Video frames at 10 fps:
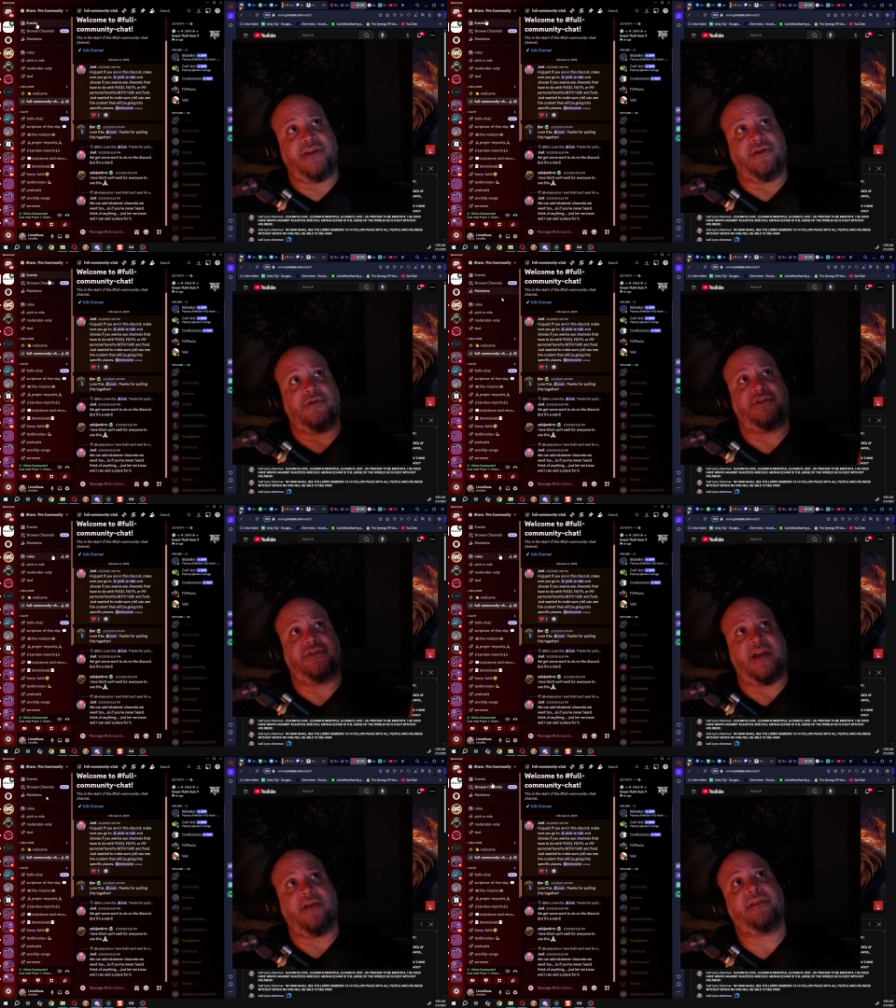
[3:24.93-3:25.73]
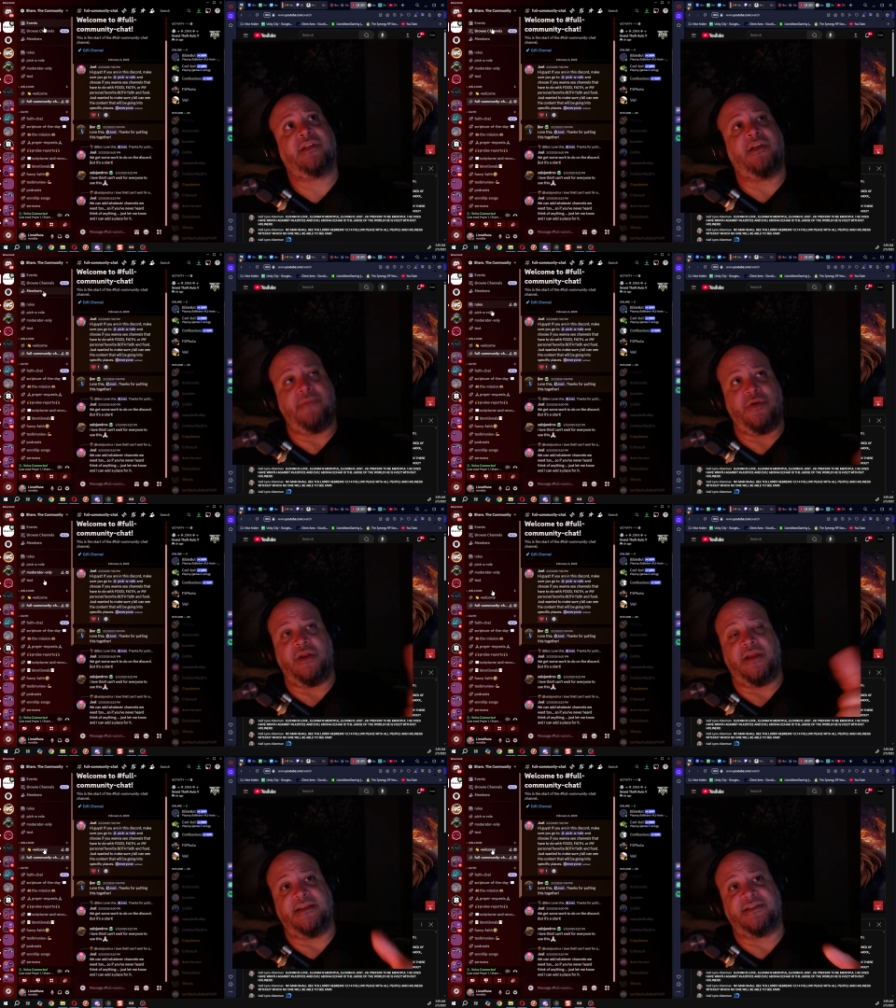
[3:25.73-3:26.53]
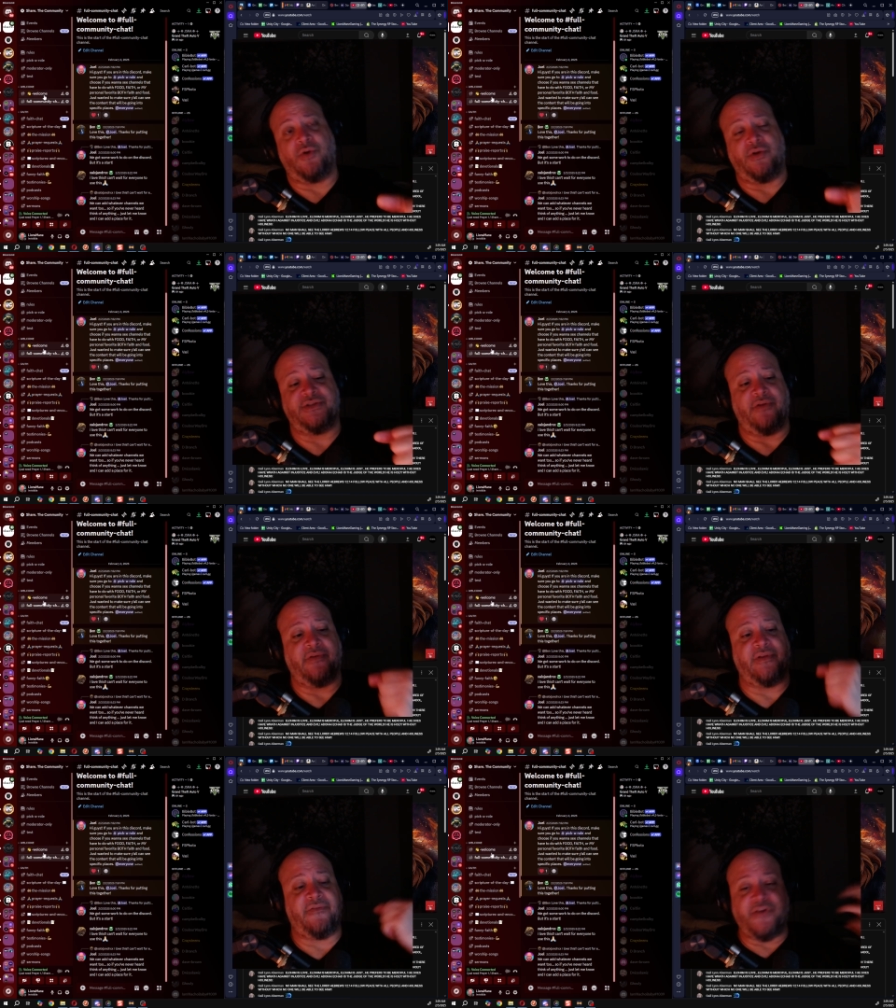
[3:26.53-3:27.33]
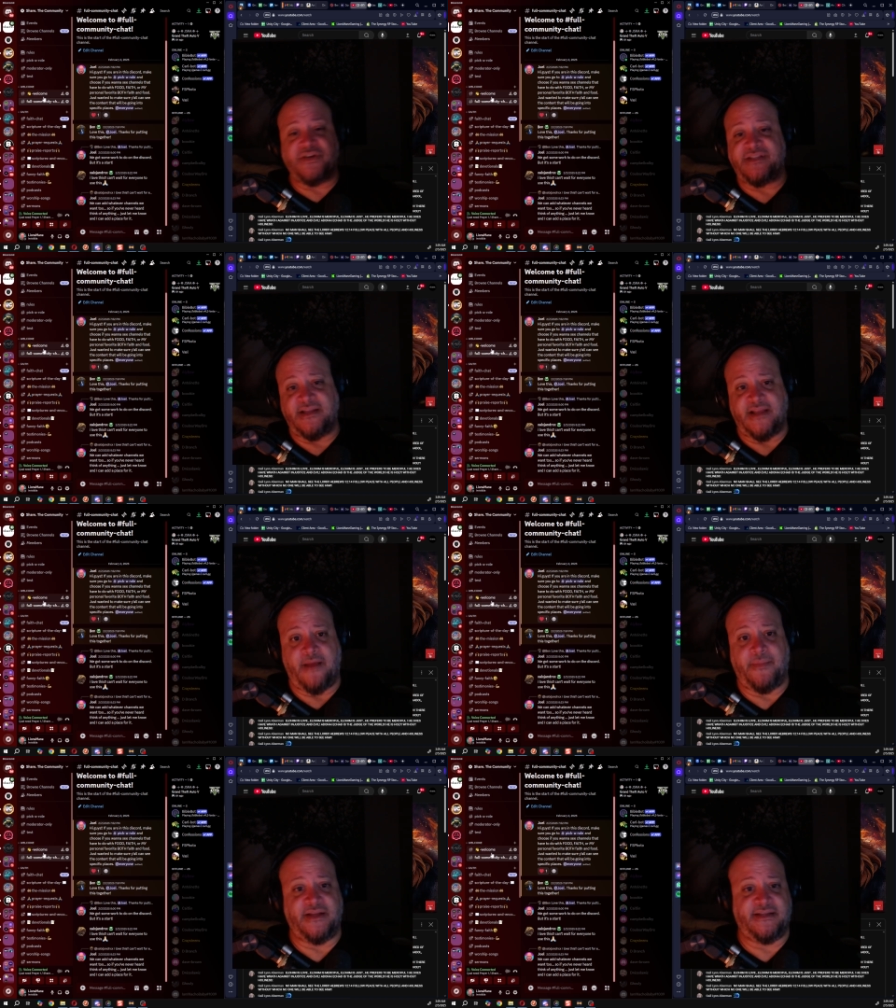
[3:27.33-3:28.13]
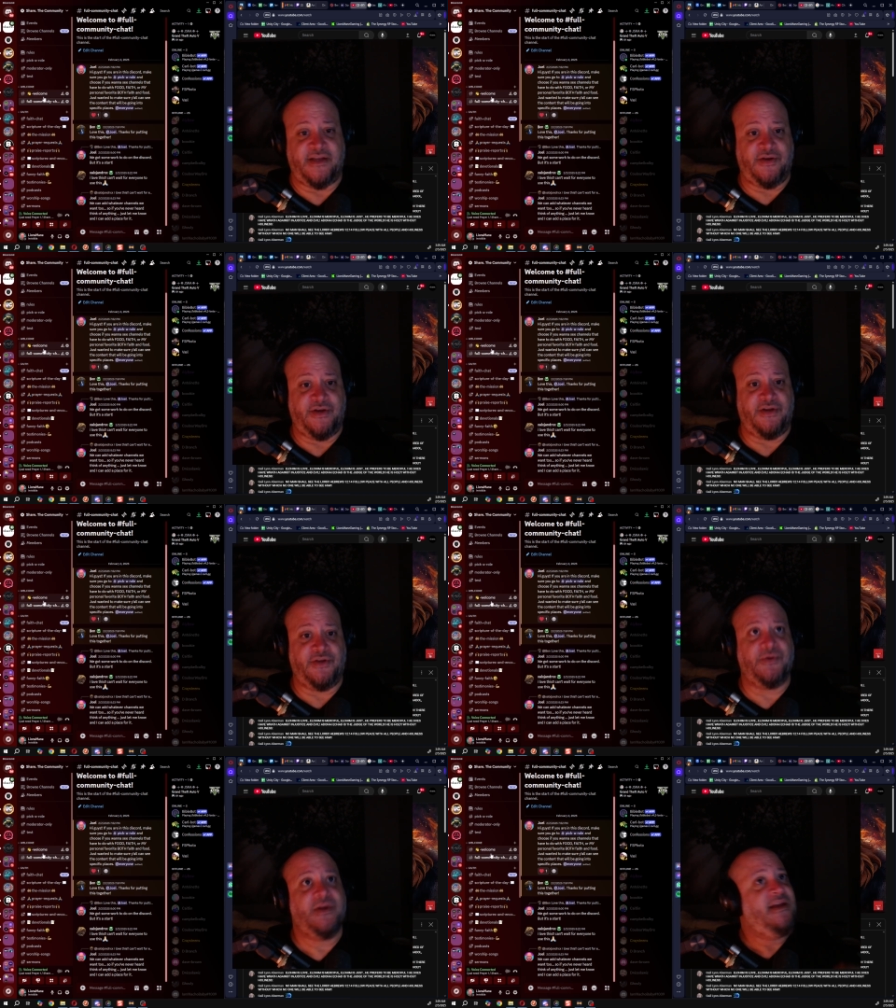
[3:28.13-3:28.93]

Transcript: share the community Discord server, the first thing that I'm going to tell you to do